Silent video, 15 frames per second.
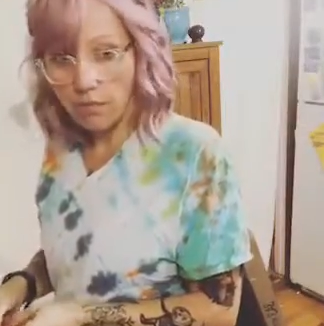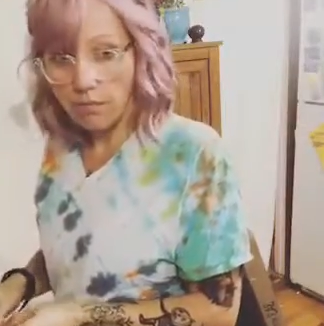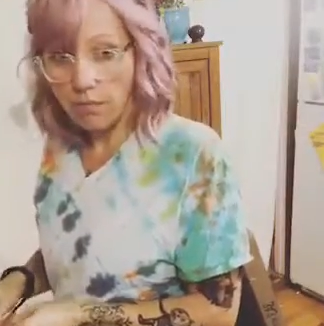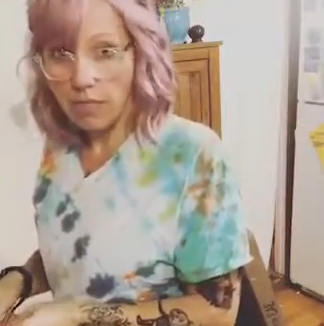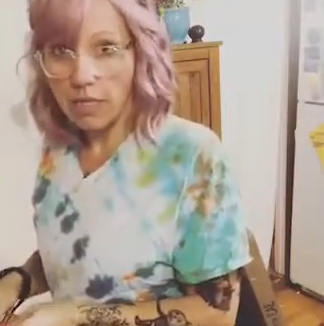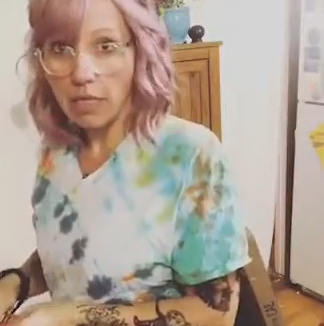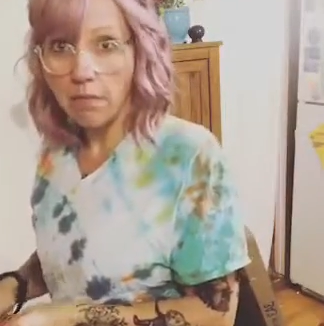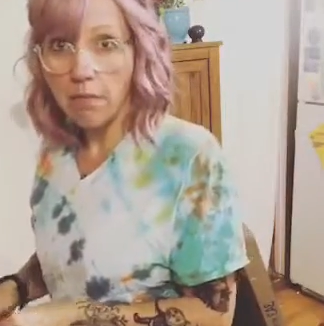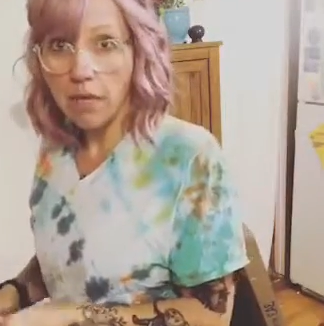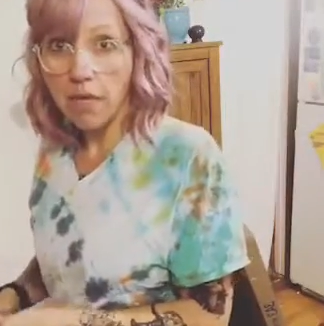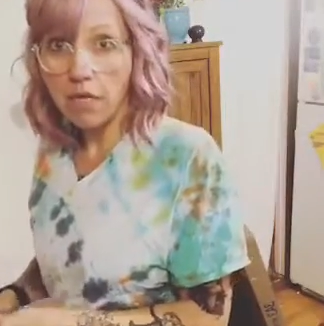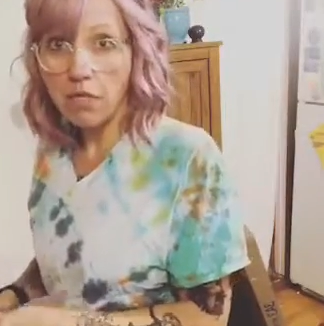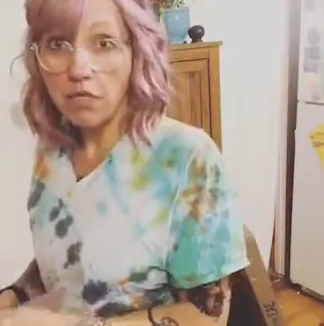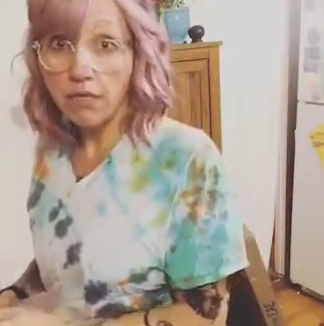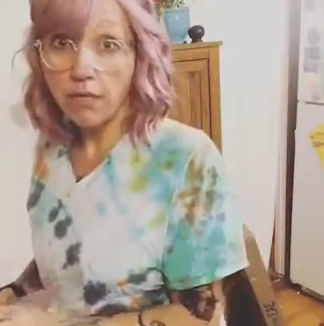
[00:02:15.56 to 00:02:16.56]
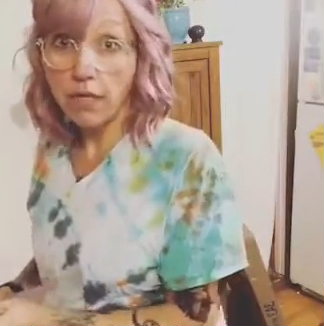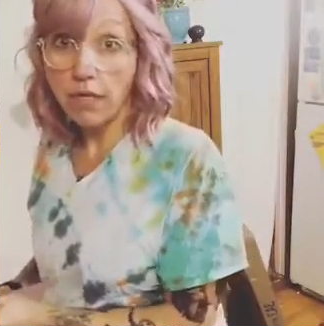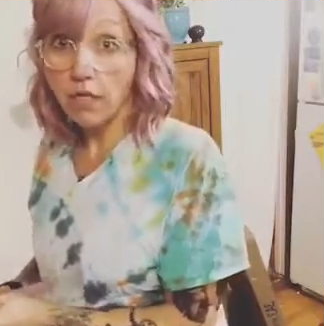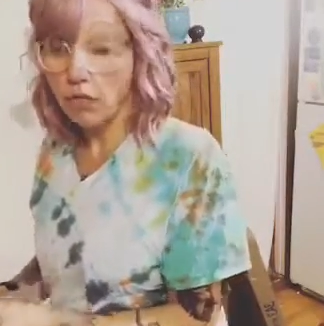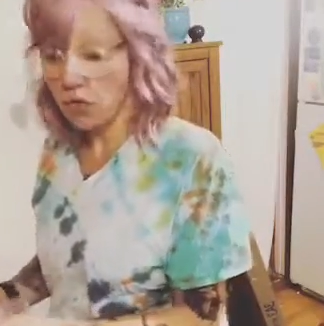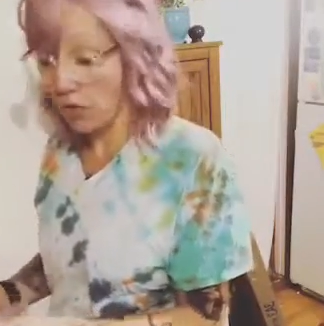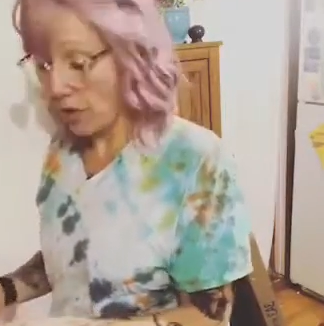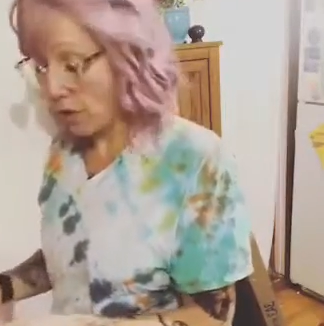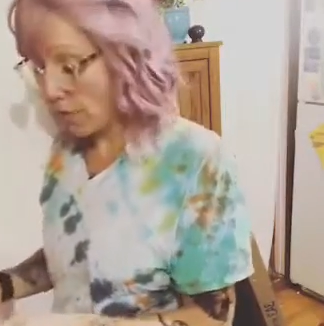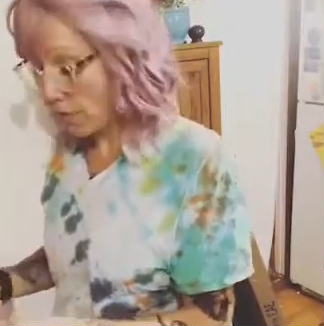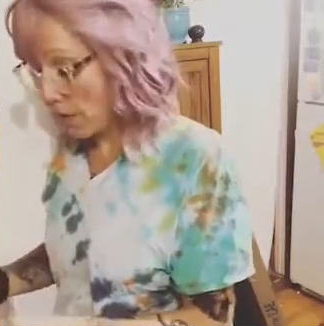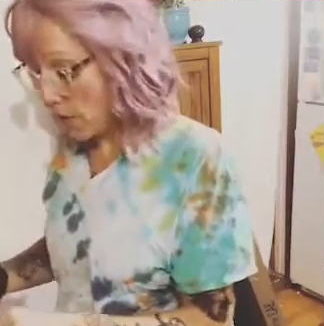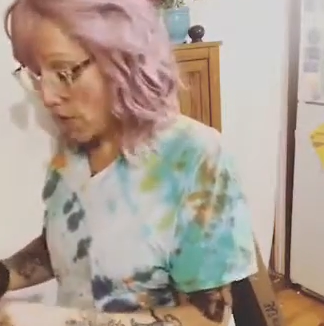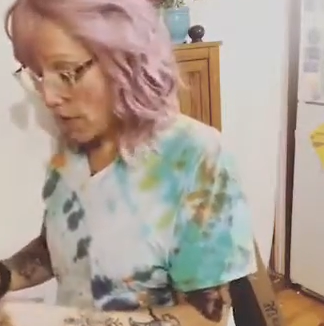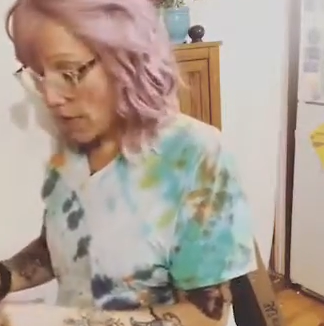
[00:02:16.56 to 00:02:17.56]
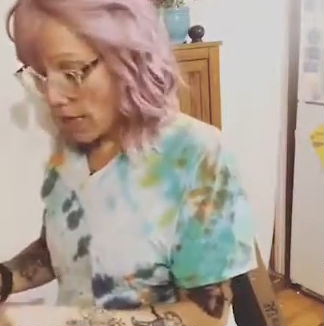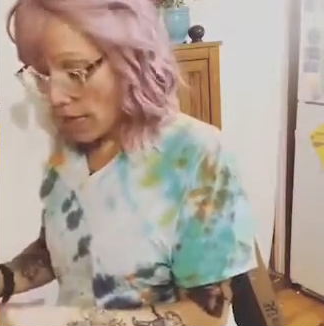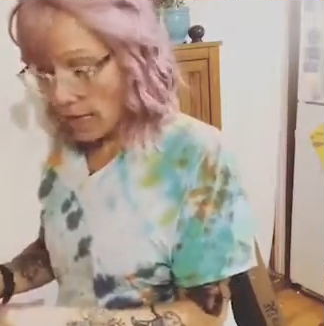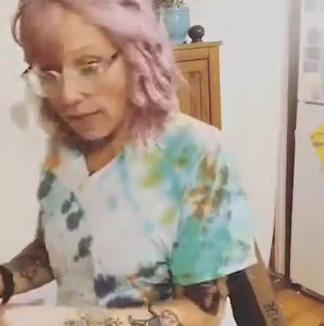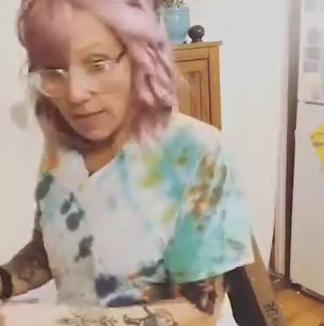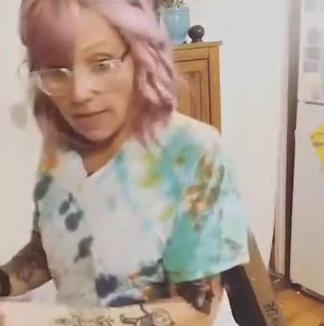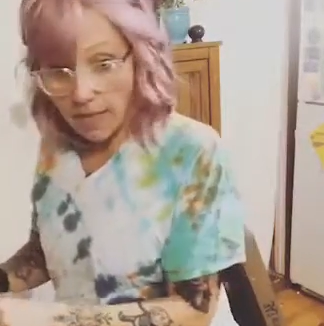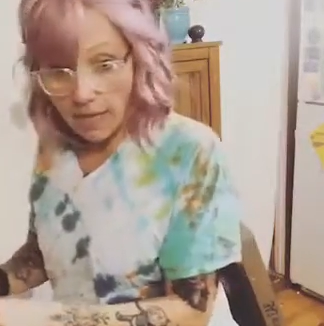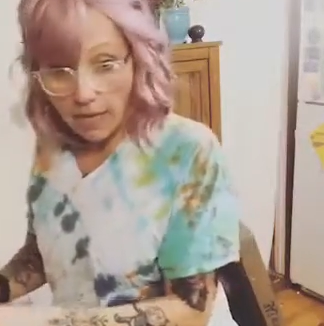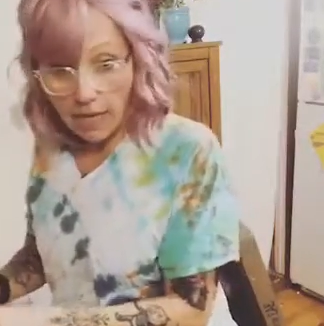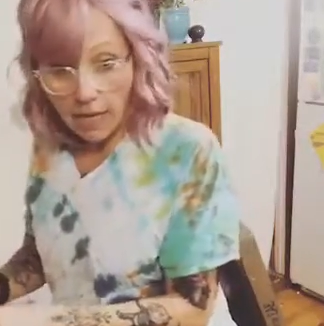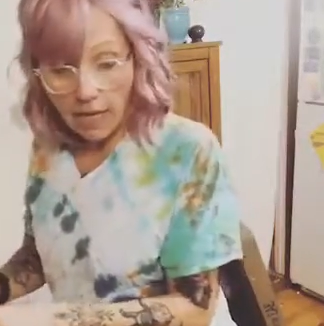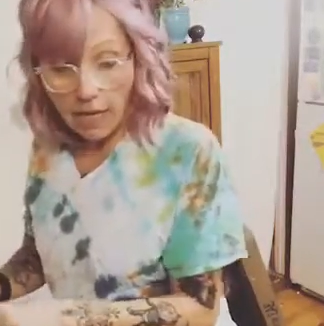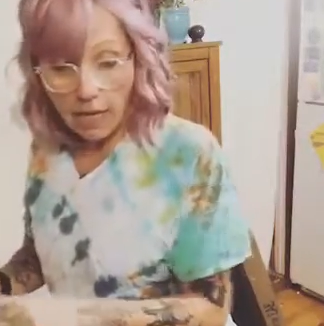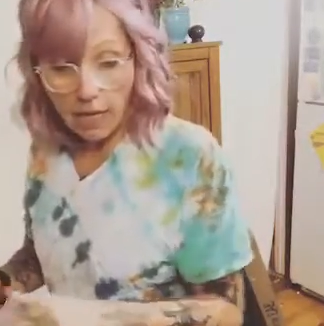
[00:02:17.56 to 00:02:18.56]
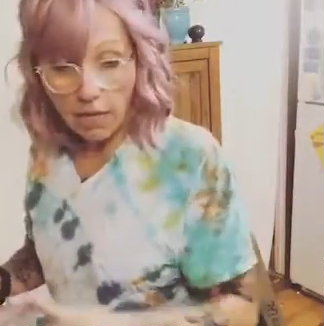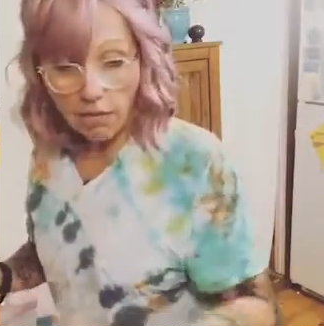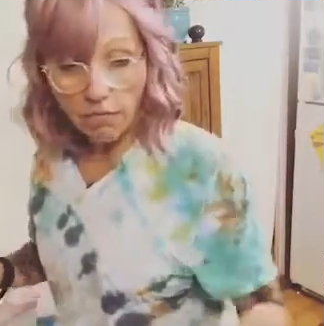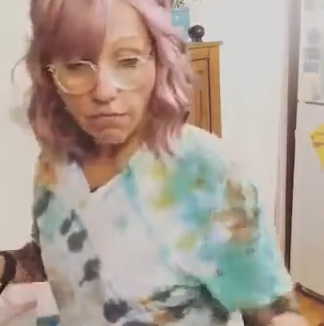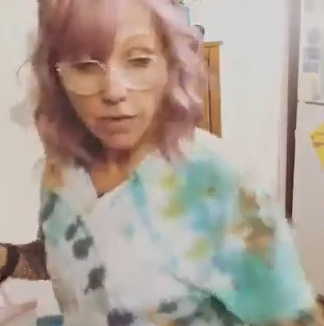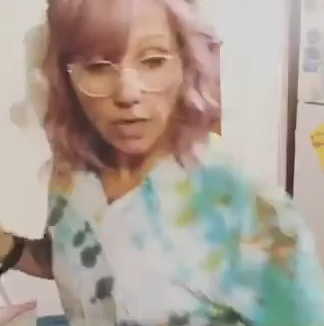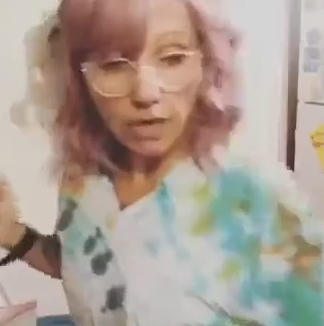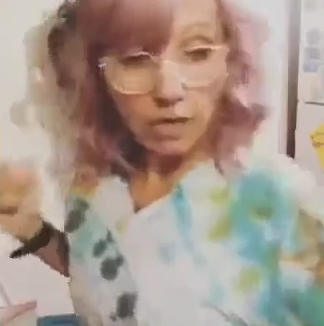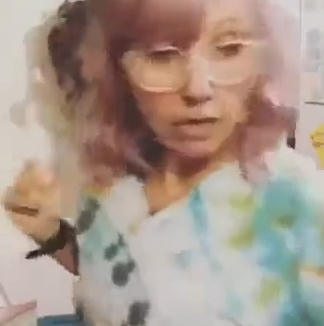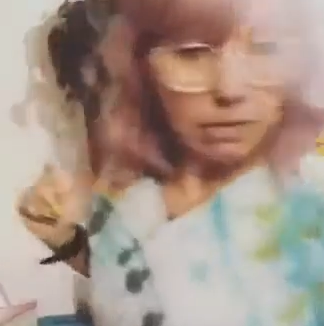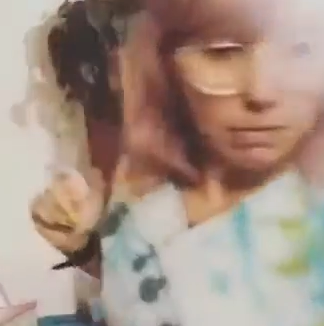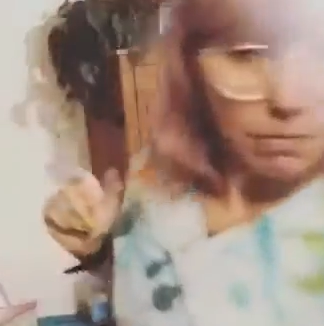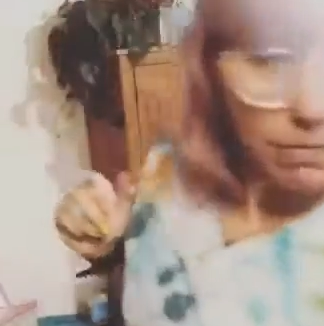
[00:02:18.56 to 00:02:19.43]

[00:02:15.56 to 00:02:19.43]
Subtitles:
medium batch of ice cream. And then I have